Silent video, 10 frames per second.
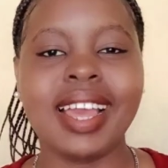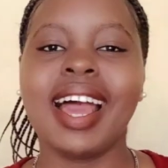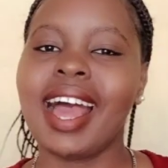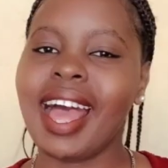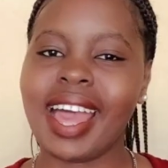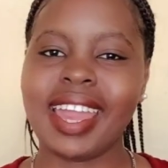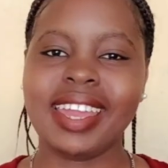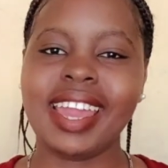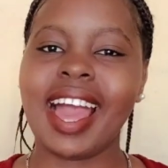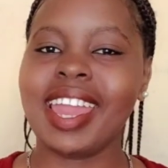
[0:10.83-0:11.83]

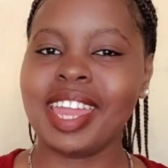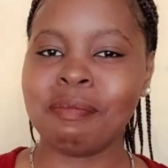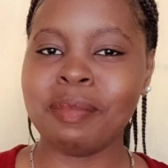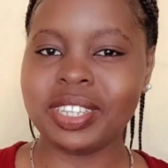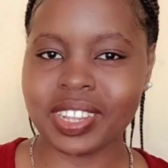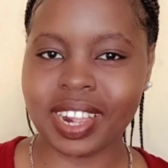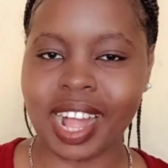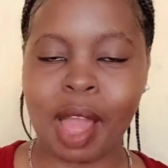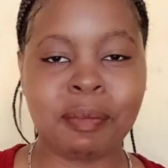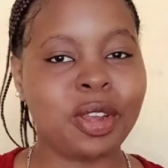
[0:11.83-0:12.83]
Hi, I am Michelle.
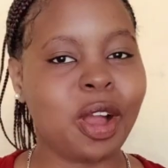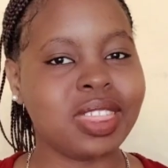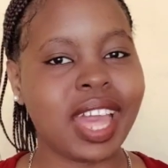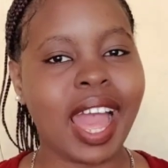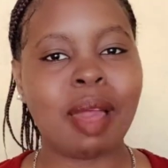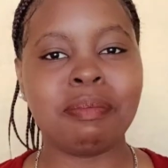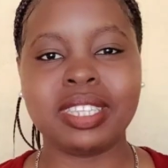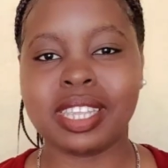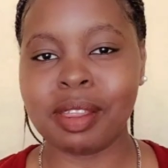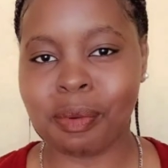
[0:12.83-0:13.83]
I'm an author, I'm a
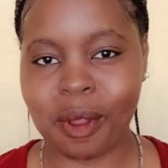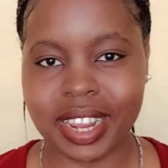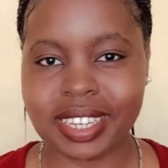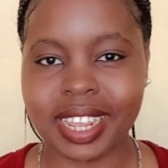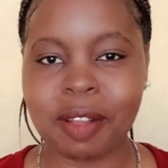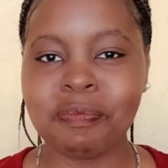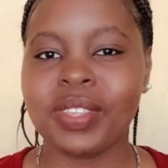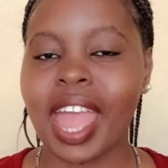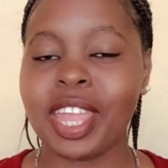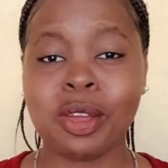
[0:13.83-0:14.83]
script writer.
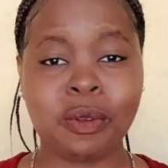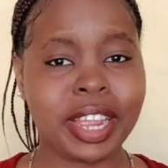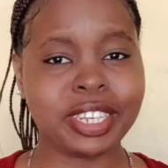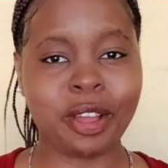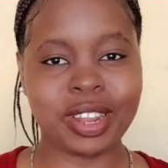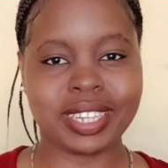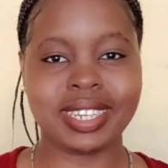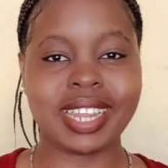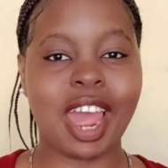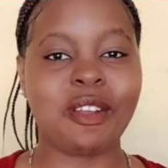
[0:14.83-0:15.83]
I create
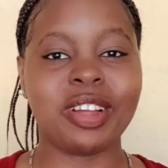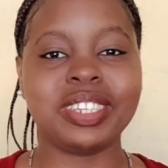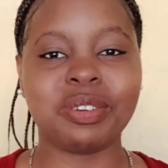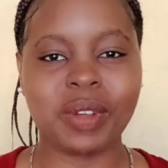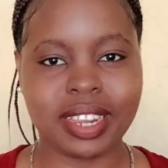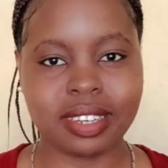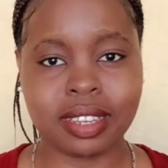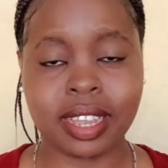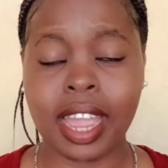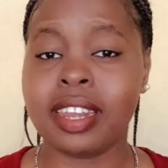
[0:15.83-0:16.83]
content around
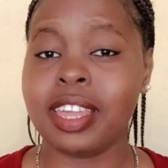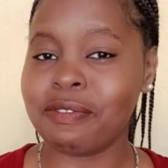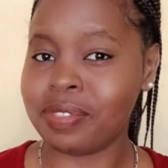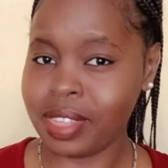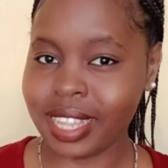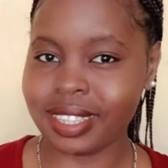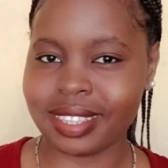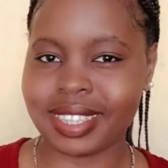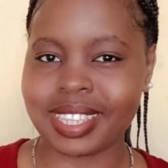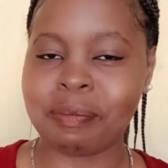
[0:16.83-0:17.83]
writing, and if this
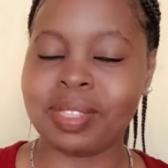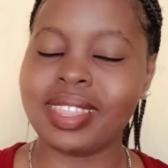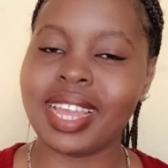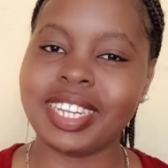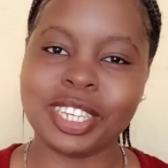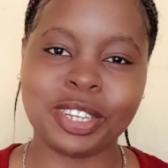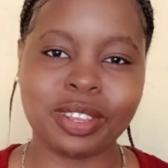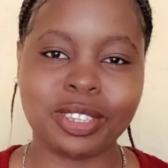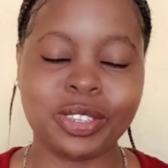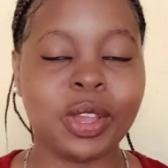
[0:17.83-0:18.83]
is something that
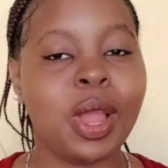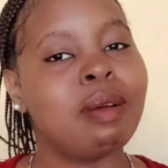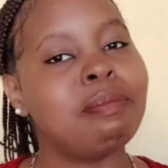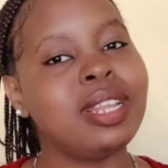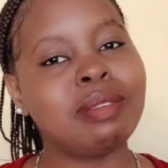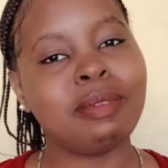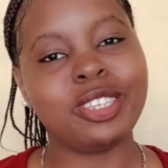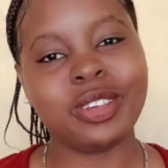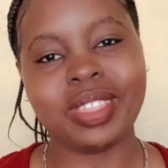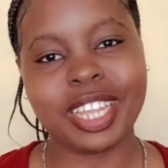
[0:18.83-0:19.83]
interests you, please make
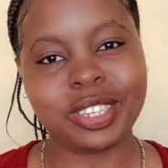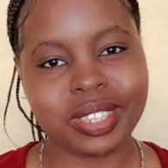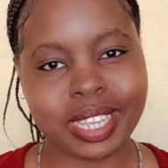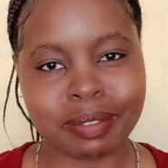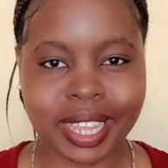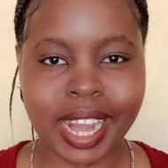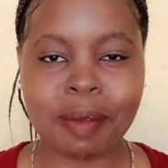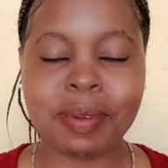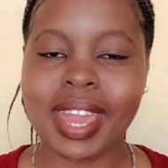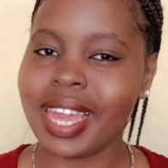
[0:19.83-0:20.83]
sure that you subscribe,
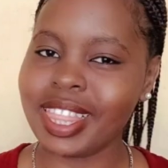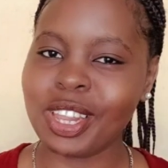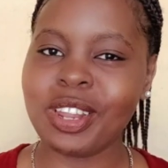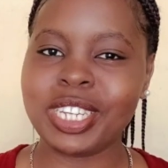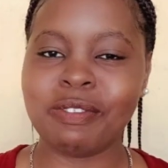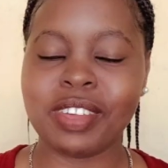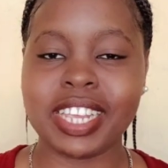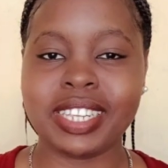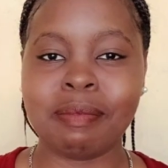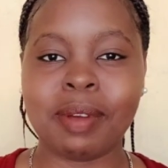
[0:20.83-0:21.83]
hit the
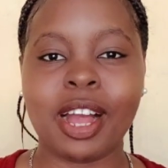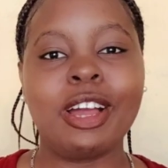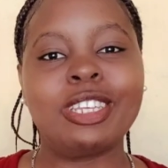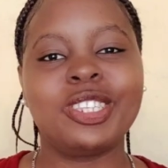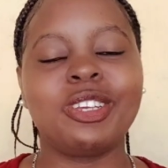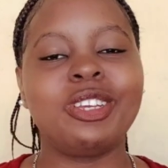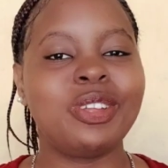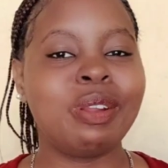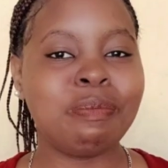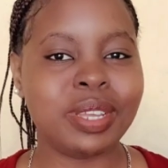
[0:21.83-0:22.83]
notification bell so you
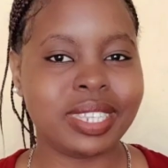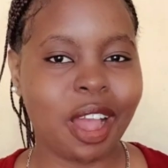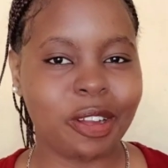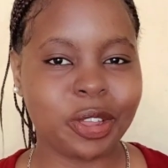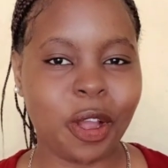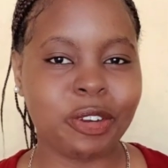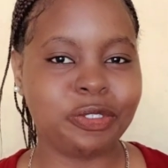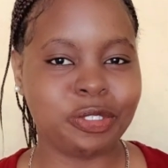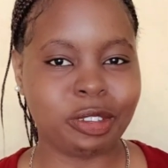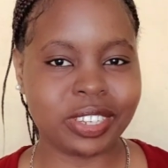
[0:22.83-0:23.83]
don't miss out on
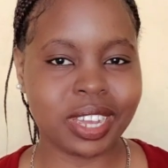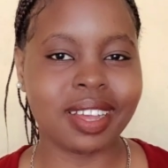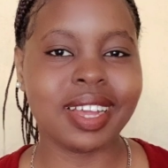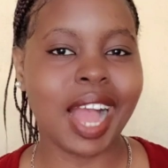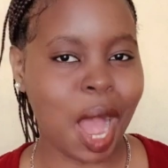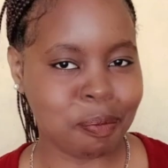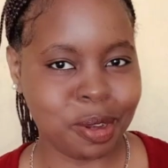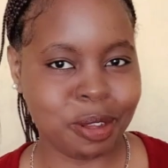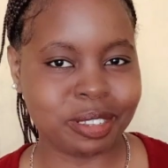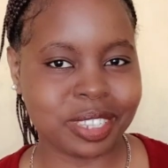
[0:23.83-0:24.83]
future
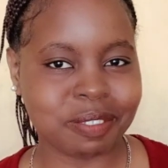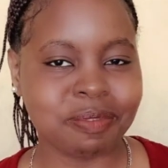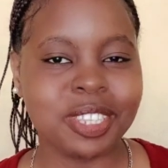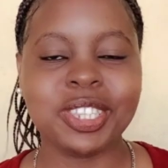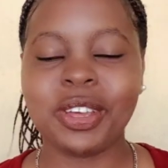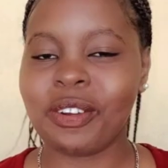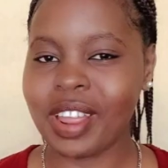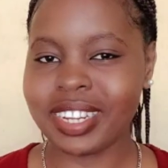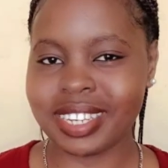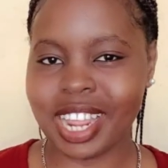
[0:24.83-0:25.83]
uploads. So
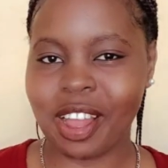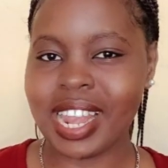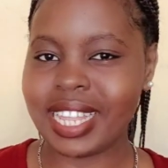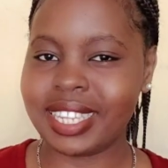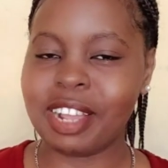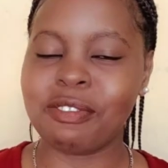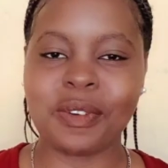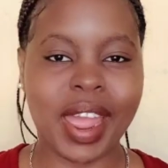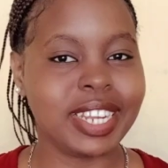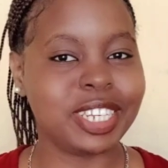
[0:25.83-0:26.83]
right now, let's dive
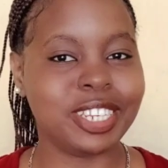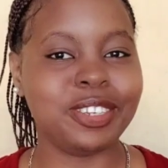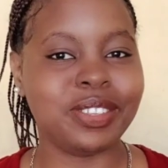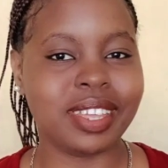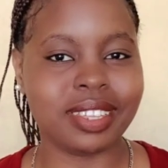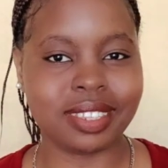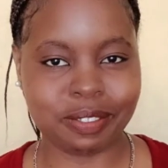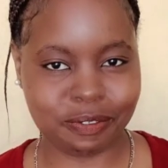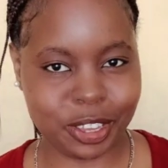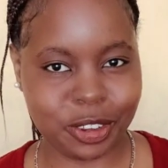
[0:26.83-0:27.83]
right into this
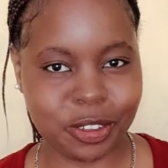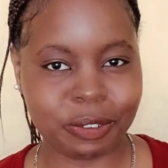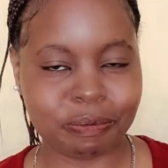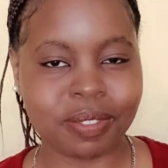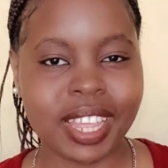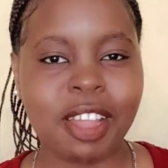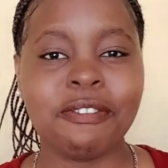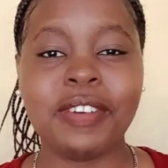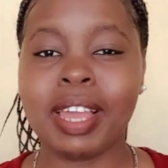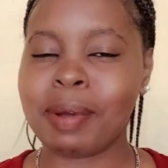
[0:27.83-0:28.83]
video.
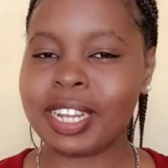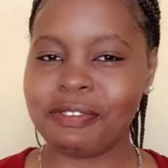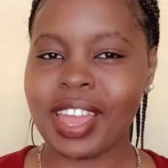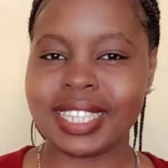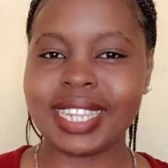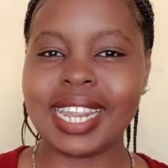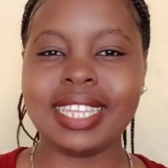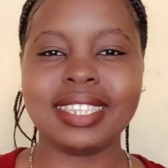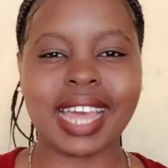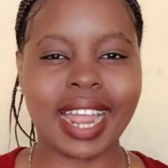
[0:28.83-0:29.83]
But first,
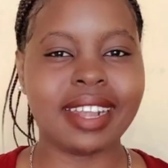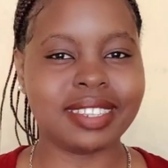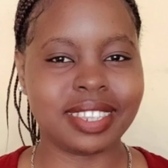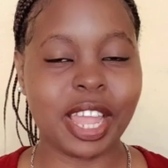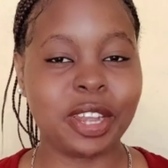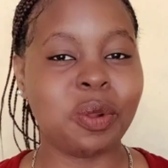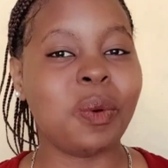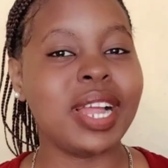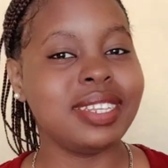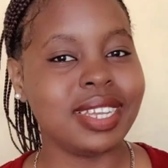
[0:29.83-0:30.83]
let's understand
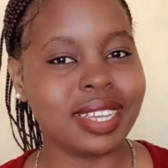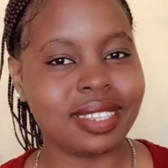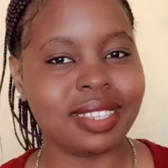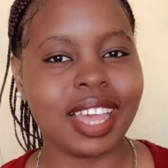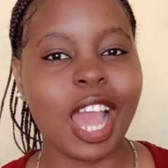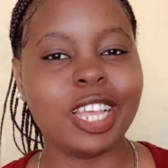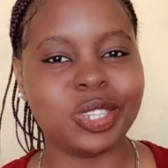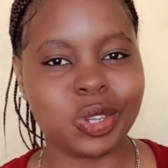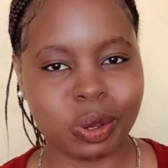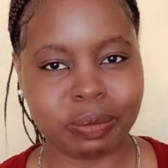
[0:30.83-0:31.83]
what is a
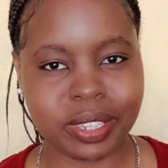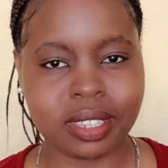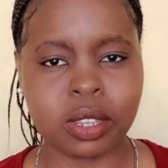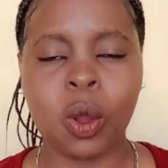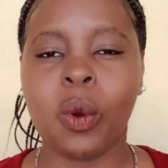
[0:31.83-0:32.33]
synopsis.